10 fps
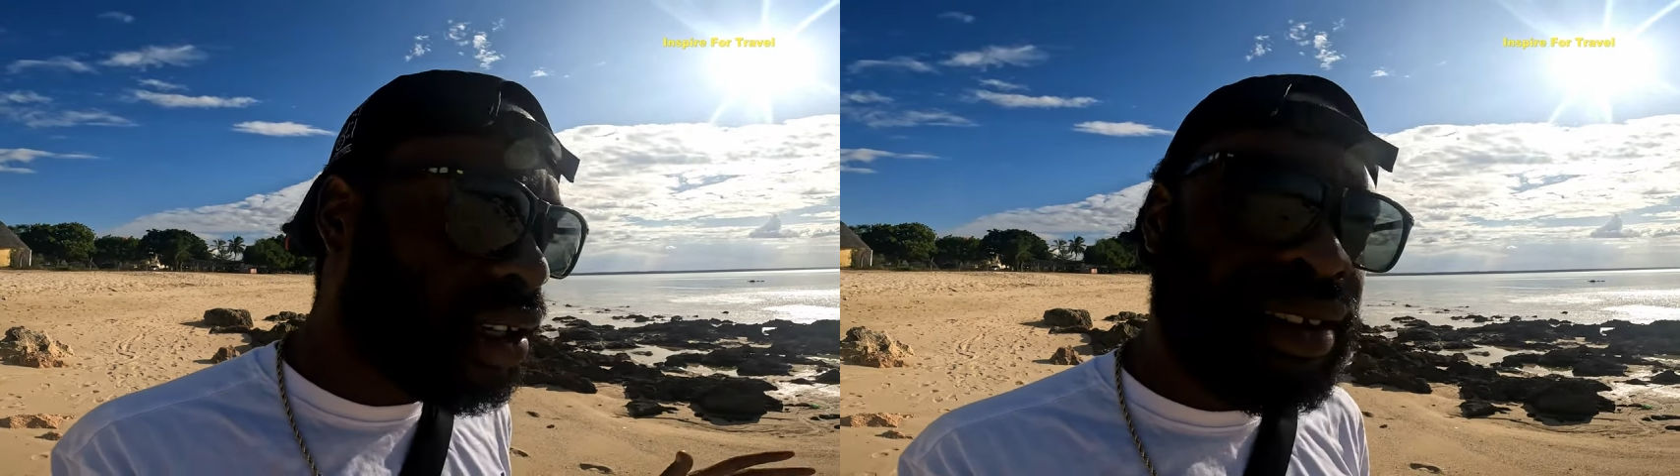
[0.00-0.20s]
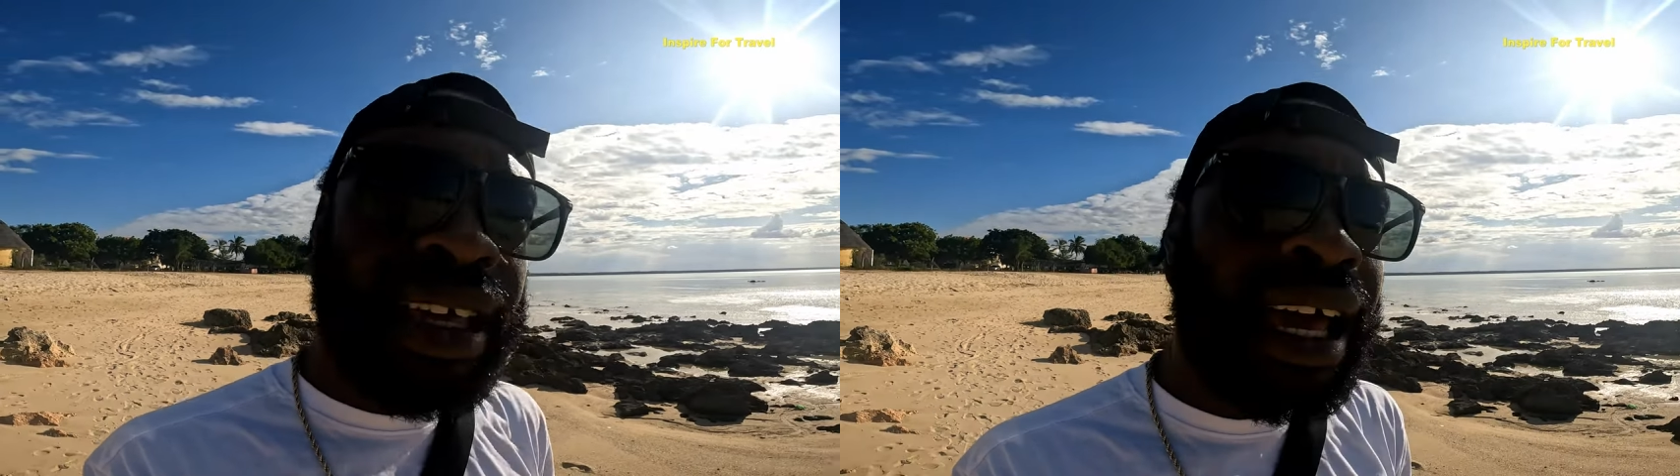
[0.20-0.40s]

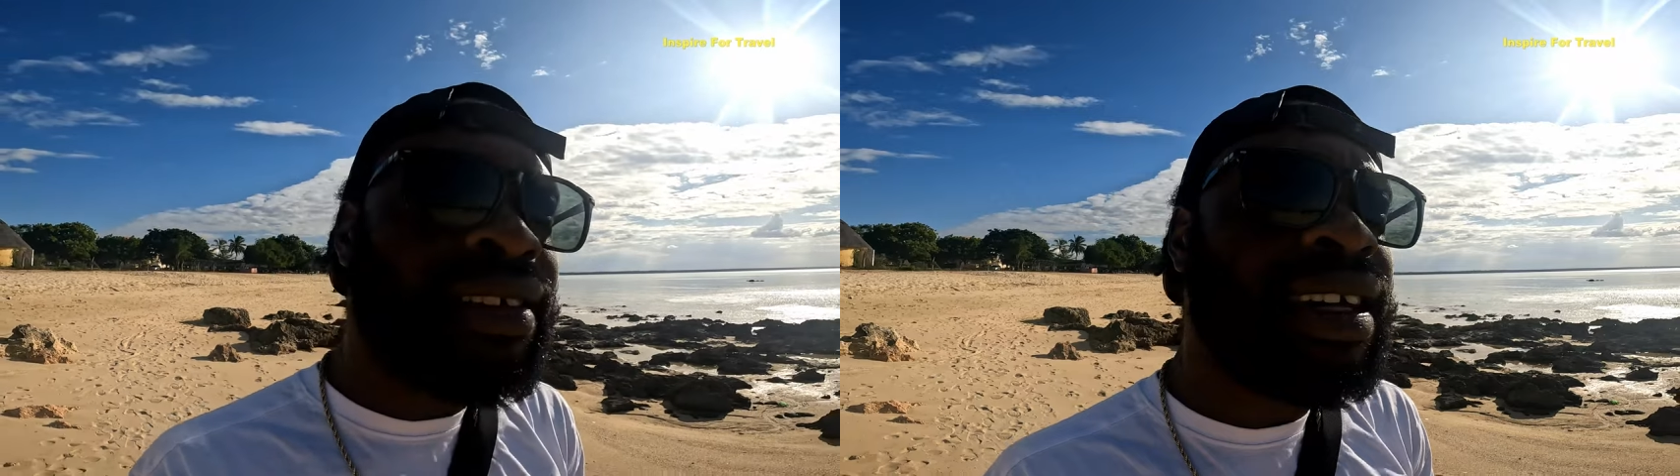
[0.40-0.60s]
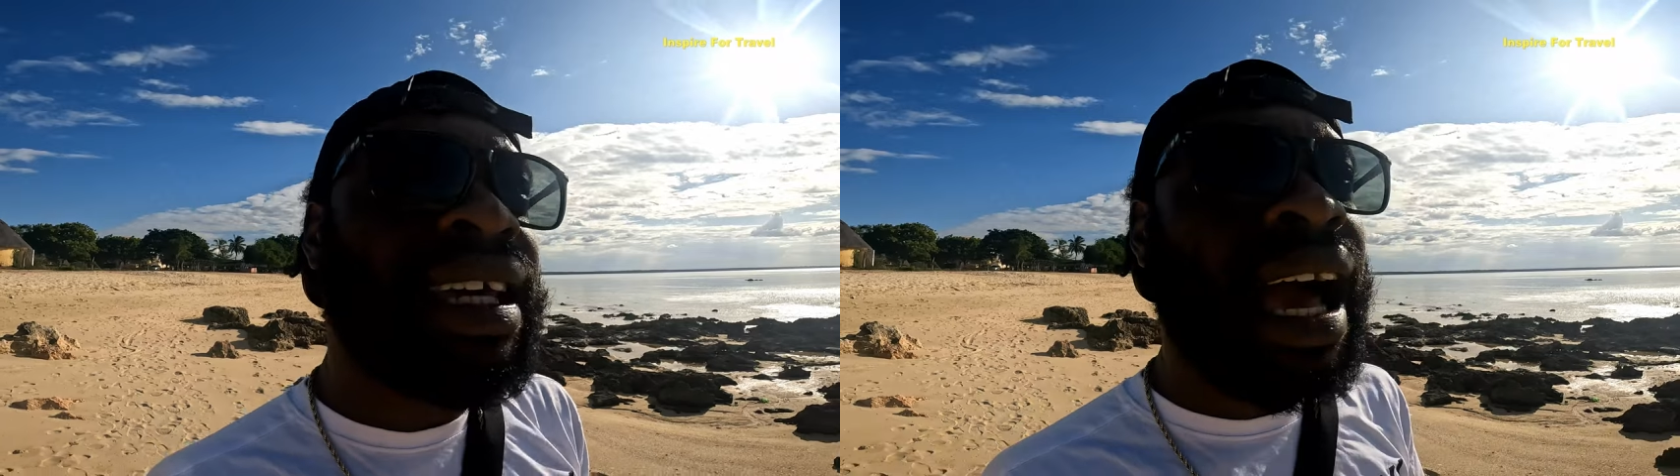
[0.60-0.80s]
it's, it,
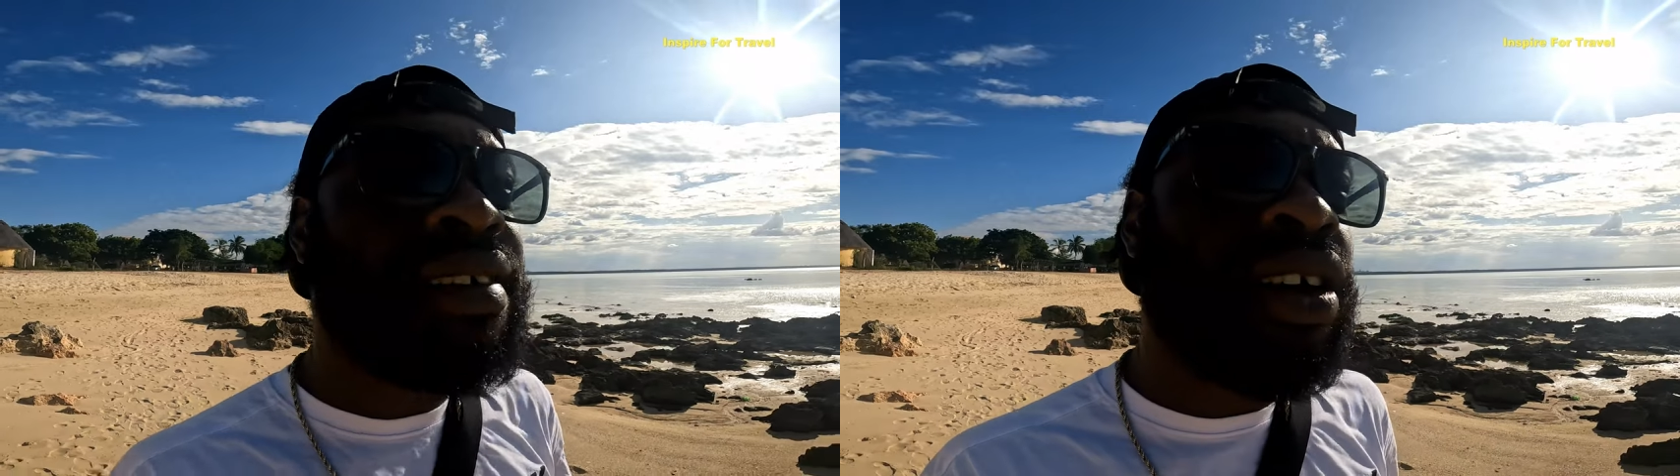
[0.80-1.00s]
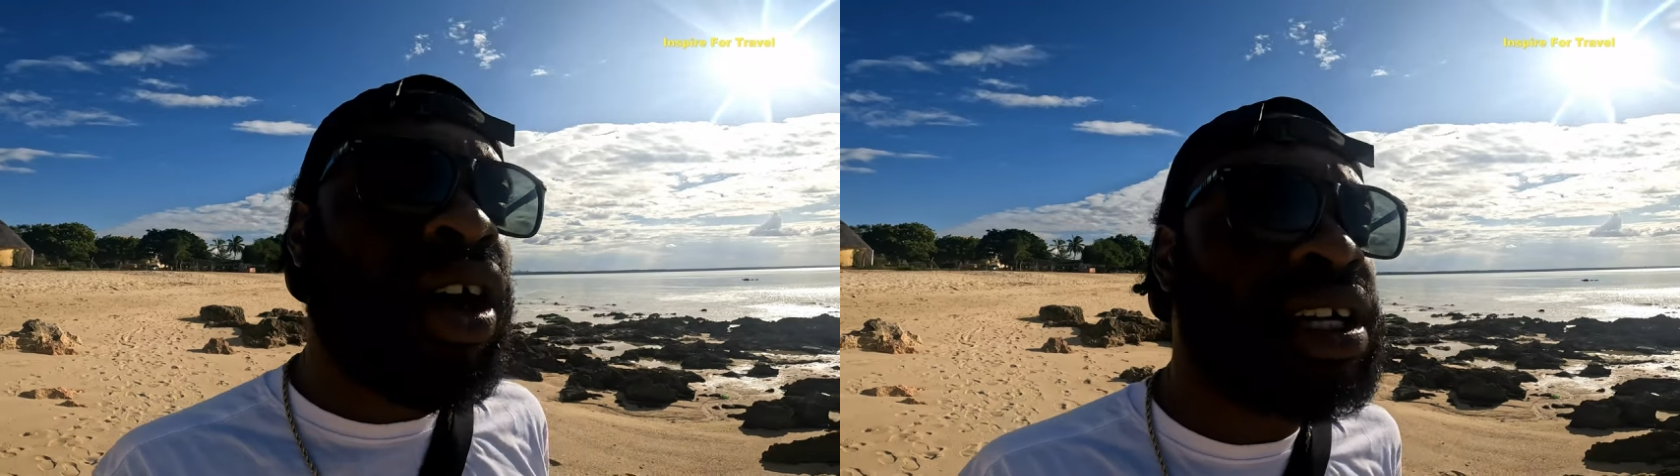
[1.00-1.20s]
hasn't, it
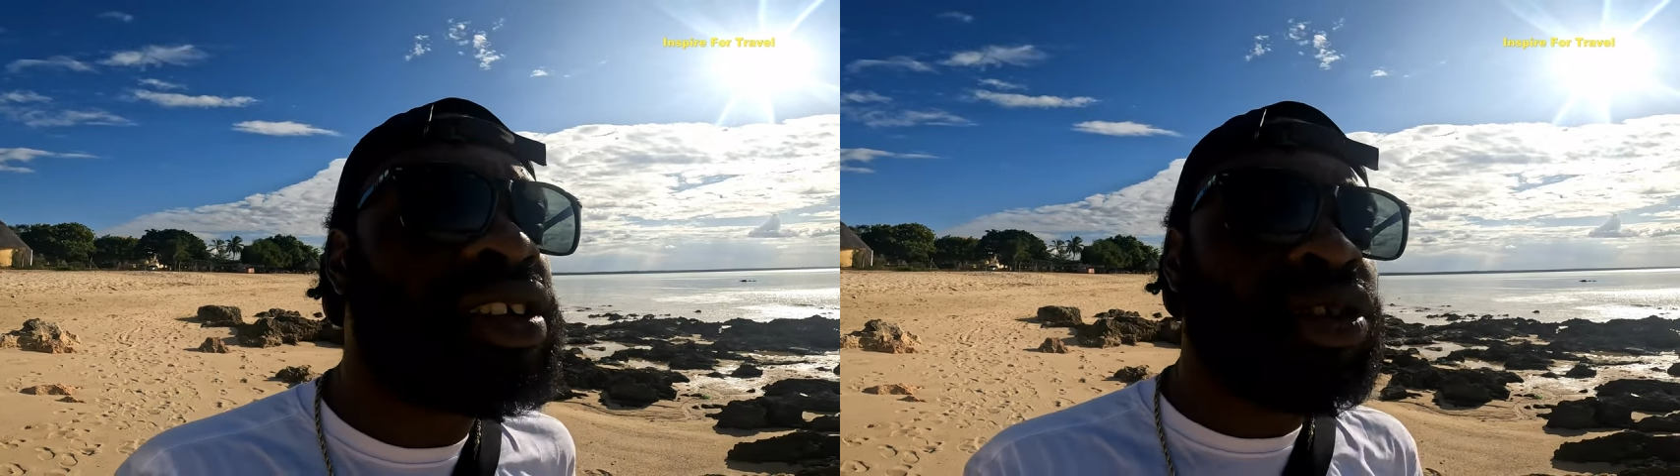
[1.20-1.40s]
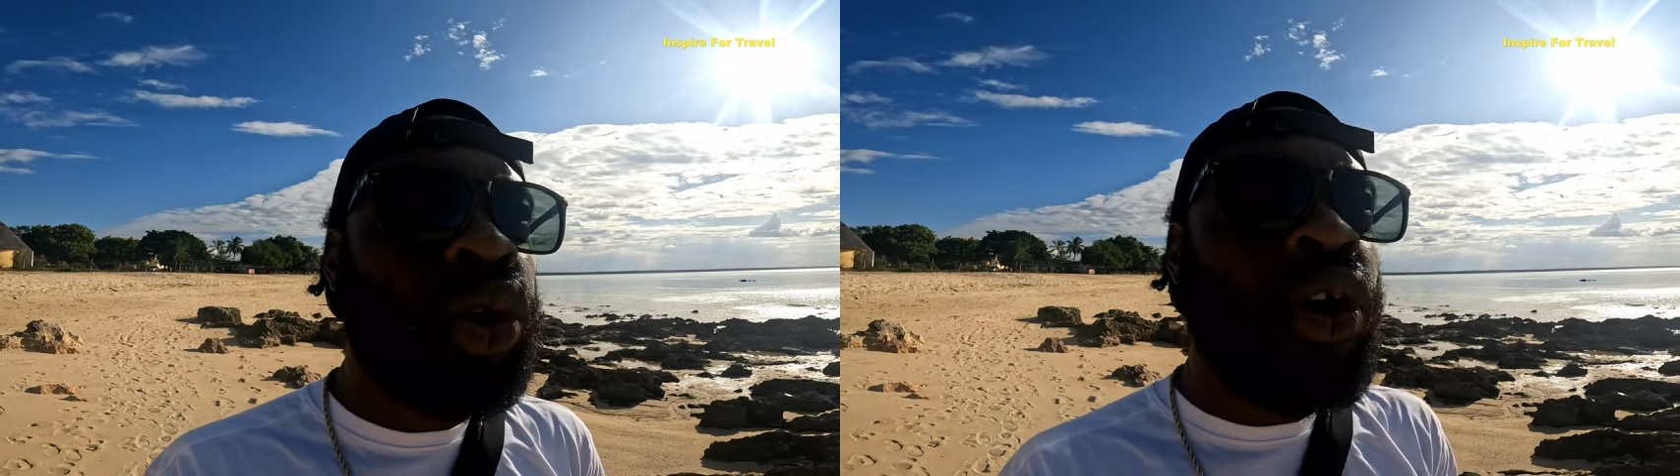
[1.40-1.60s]
hasn't got
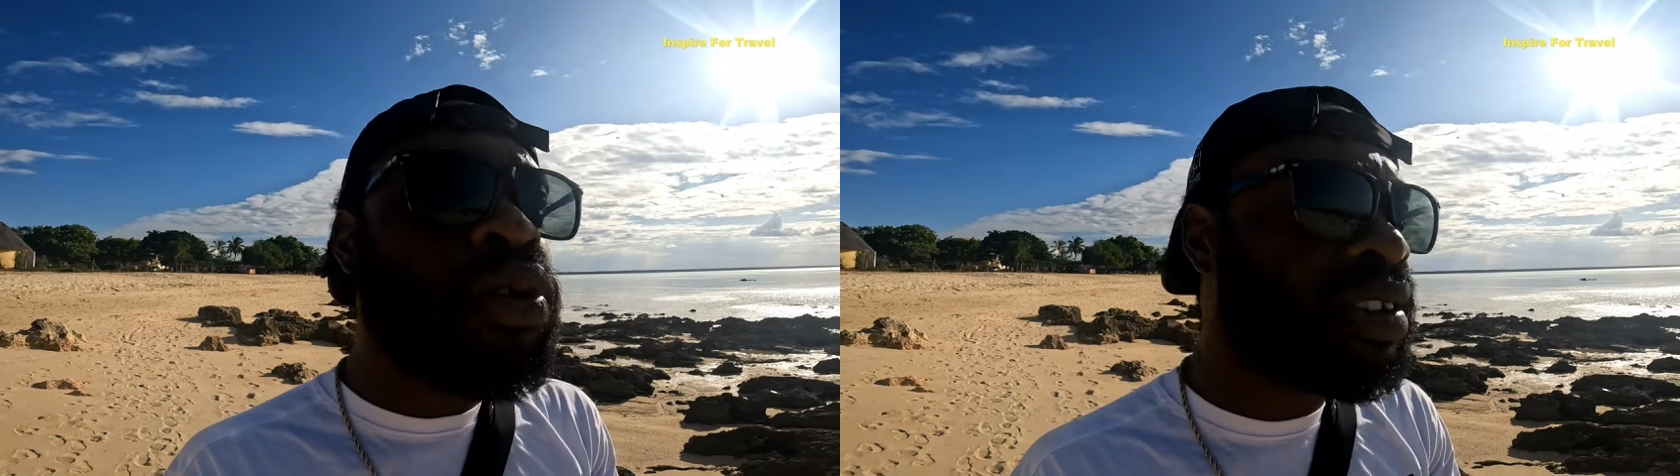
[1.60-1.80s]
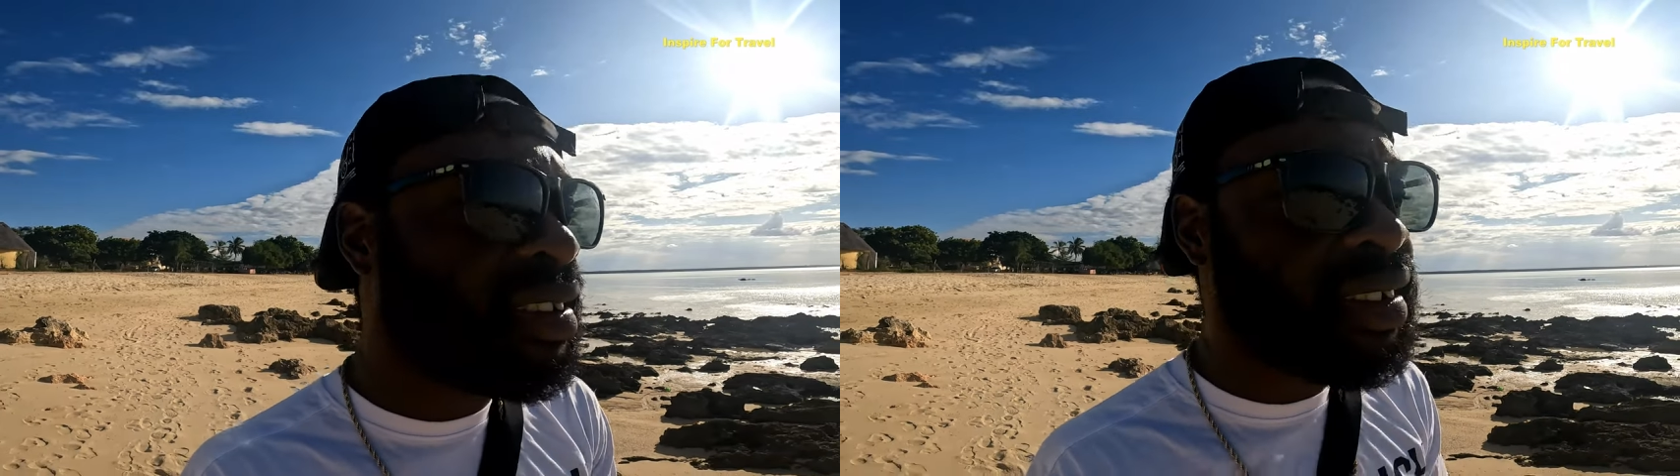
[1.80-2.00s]
this
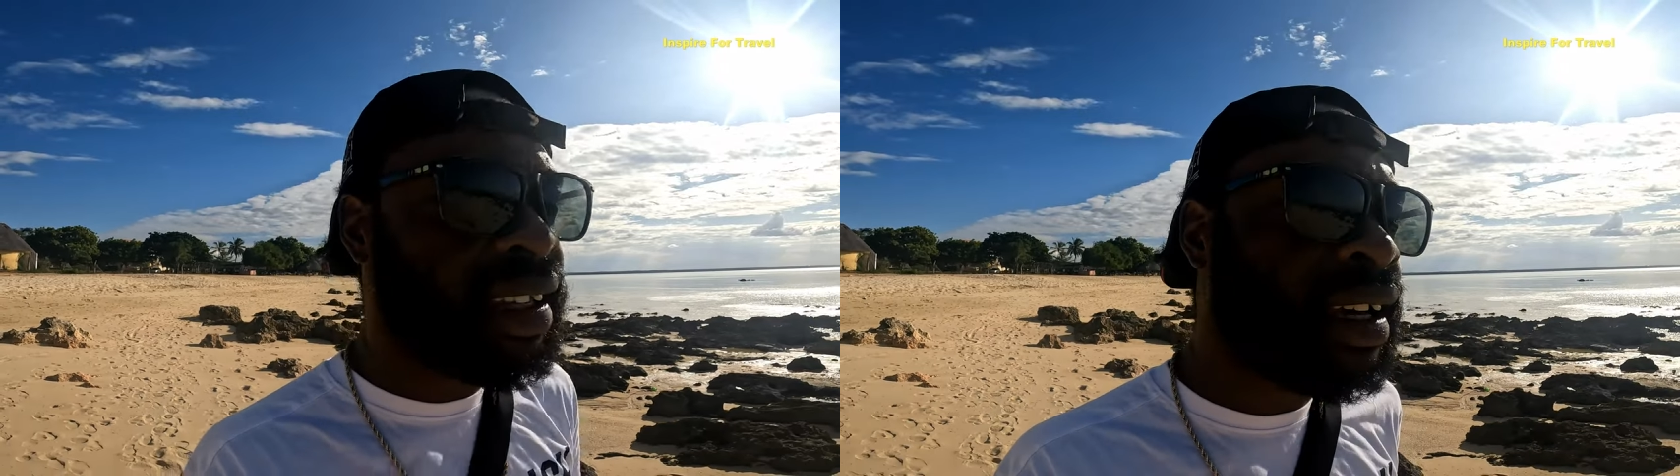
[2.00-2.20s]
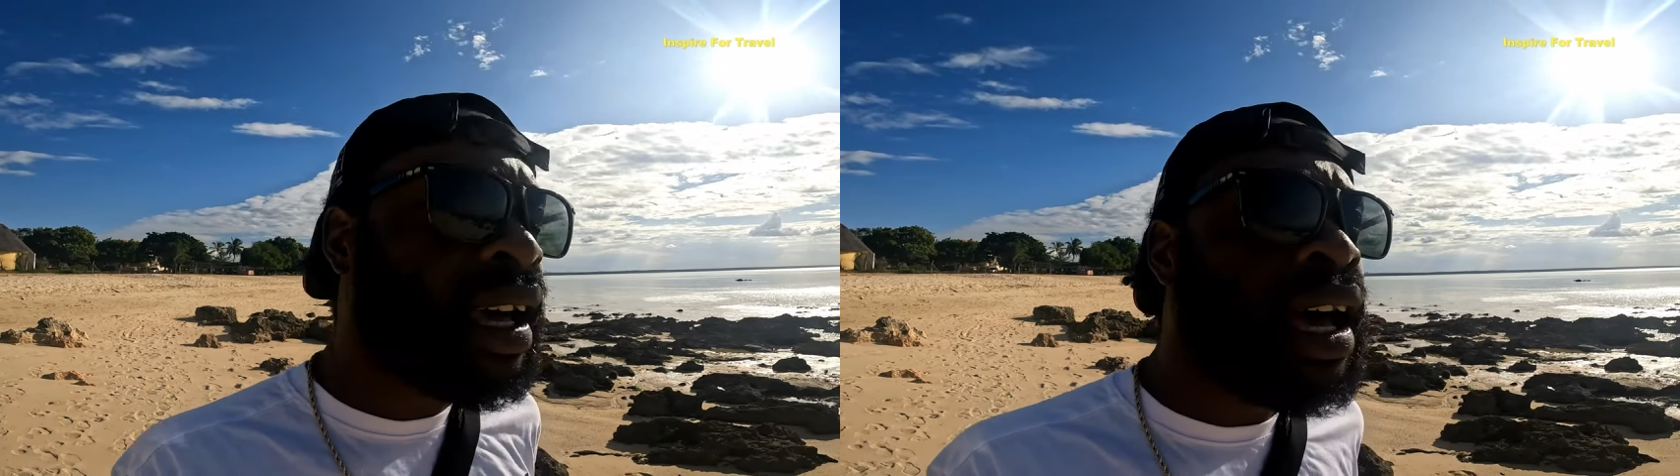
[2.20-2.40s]
touristic